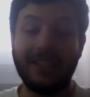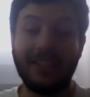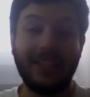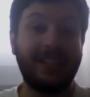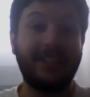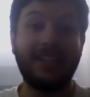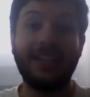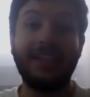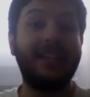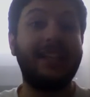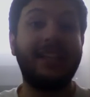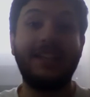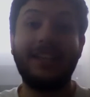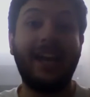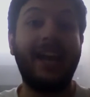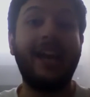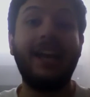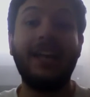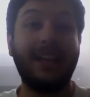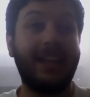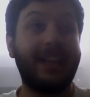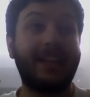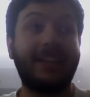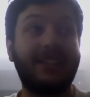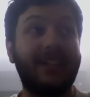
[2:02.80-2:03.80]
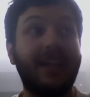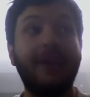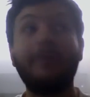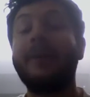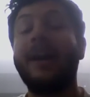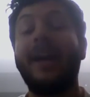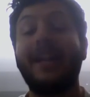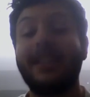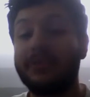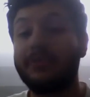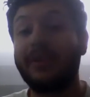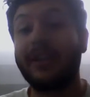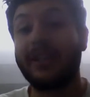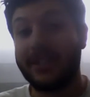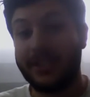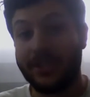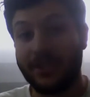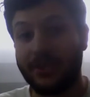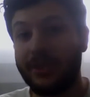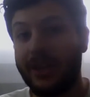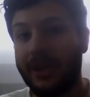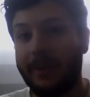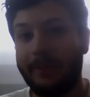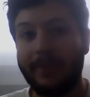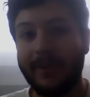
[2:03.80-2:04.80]
they, they, they like Clemont had to write the
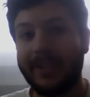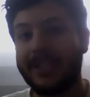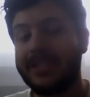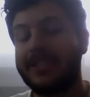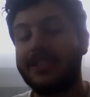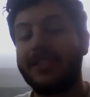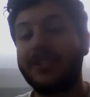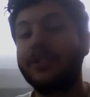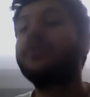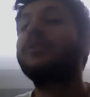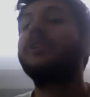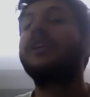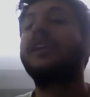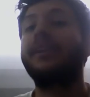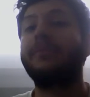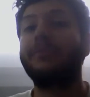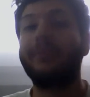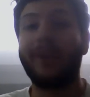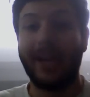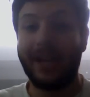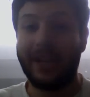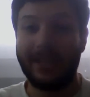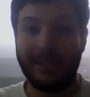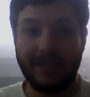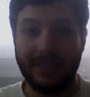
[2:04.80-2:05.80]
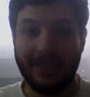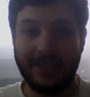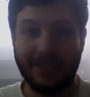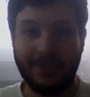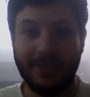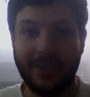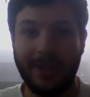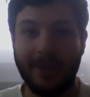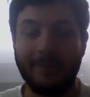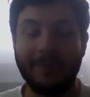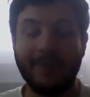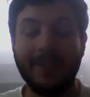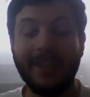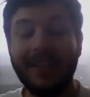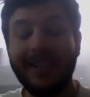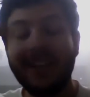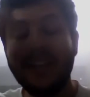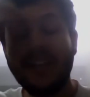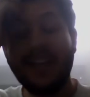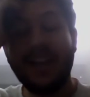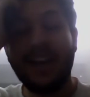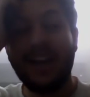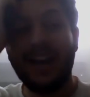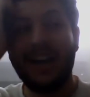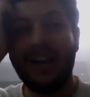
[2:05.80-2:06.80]
script because the dude didn't write the script.
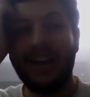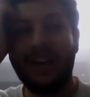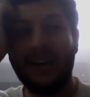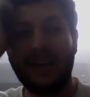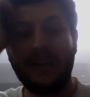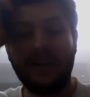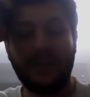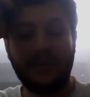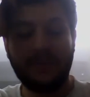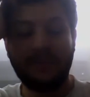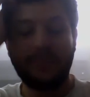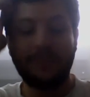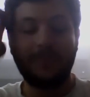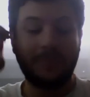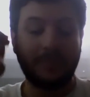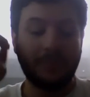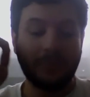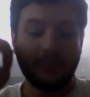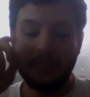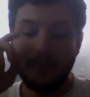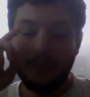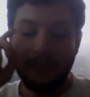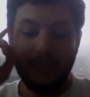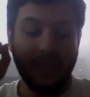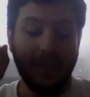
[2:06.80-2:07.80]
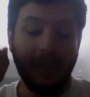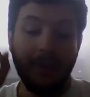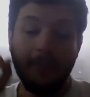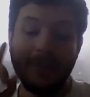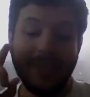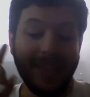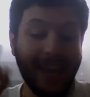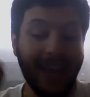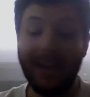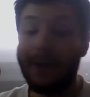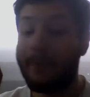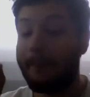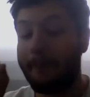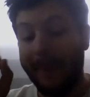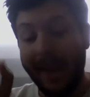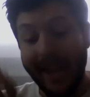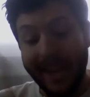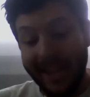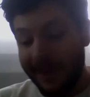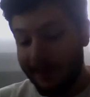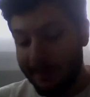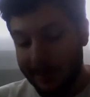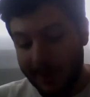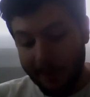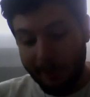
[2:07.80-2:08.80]
Uh, but they had a
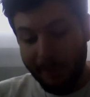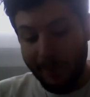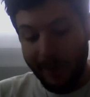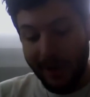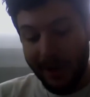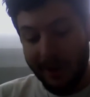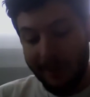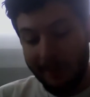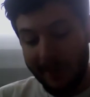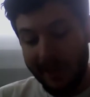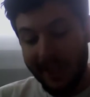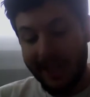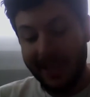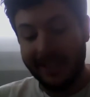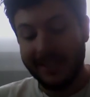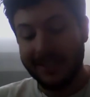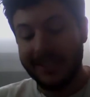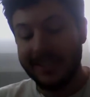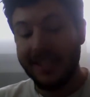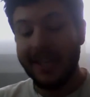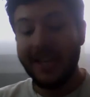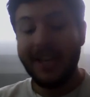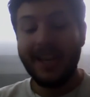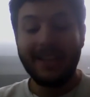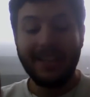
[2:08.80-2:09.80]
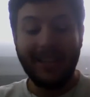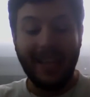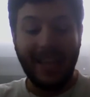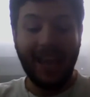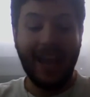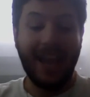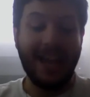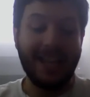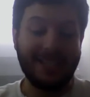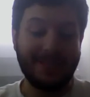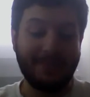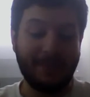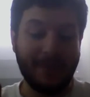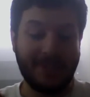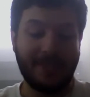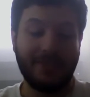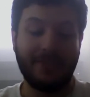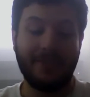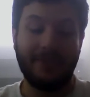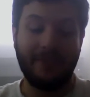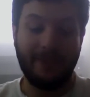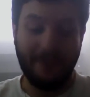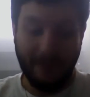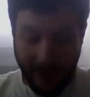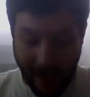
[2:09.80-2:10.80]
makeup department. They had
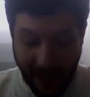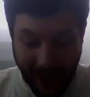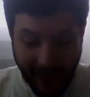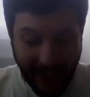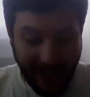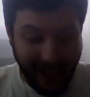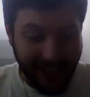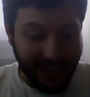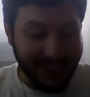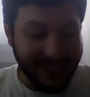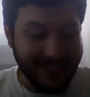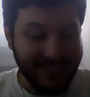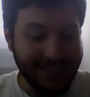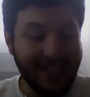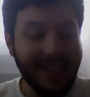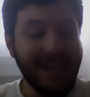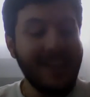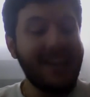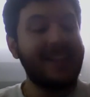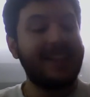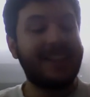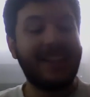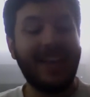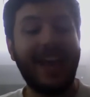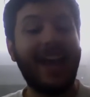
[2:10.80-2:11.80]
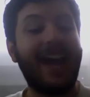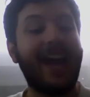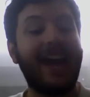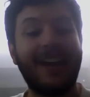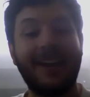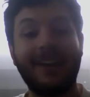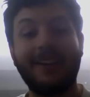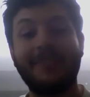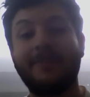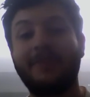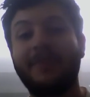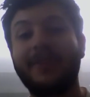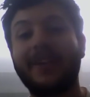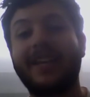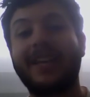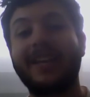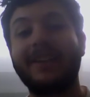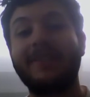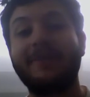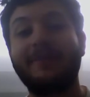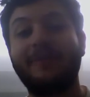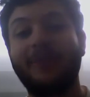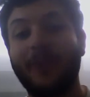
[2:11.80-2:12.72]
special effects. They had a freaking